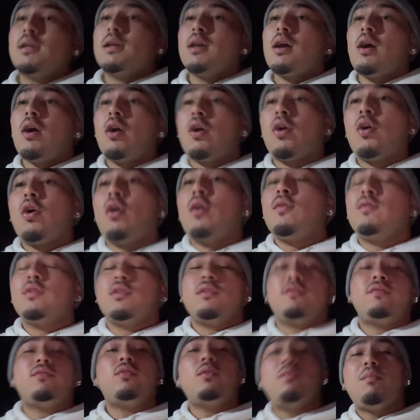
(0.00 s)
I'll go over the
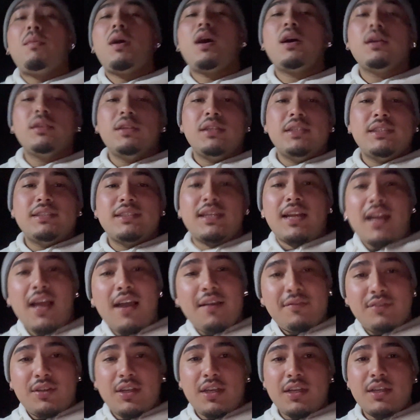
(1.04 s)
full mod list that
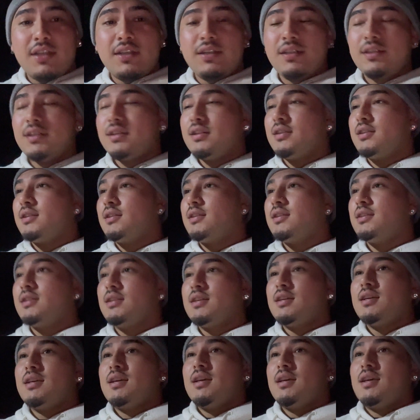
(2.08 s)
I've done
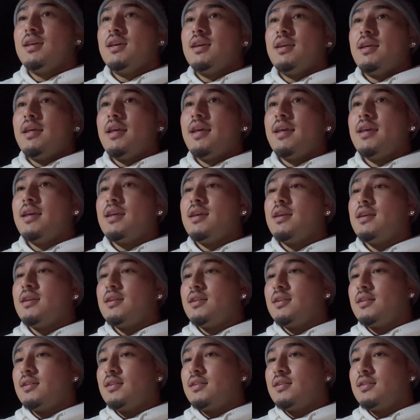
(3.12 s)

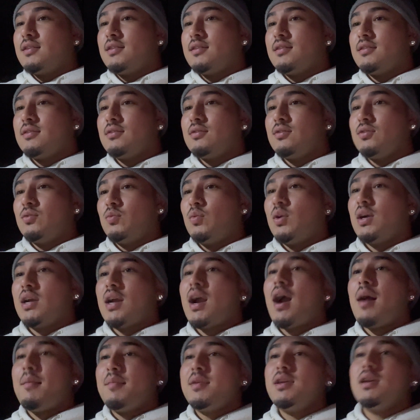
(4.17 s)
and what
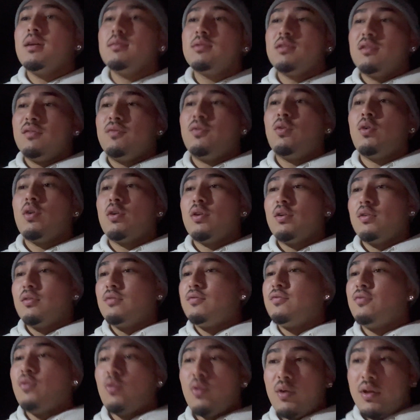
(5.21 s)
got me up to
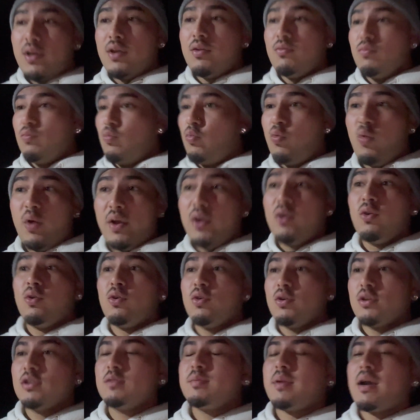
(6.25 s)
440 wheel
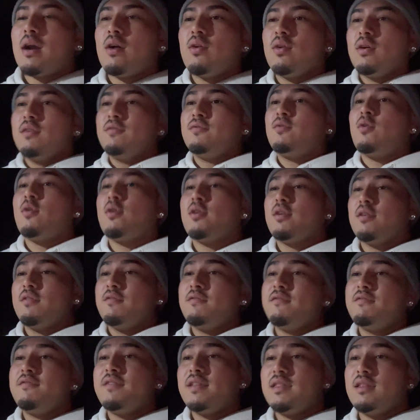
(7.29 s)
horsepower and
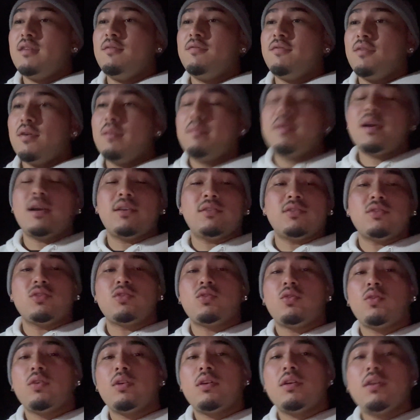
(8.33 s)
450 foot-pounds of
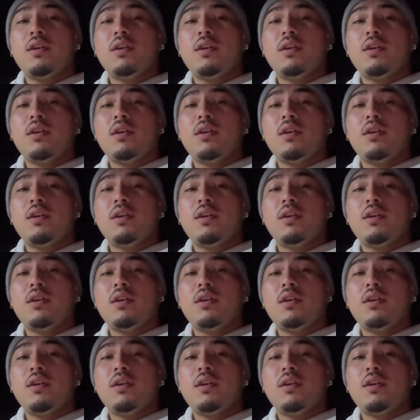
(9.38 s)
torque.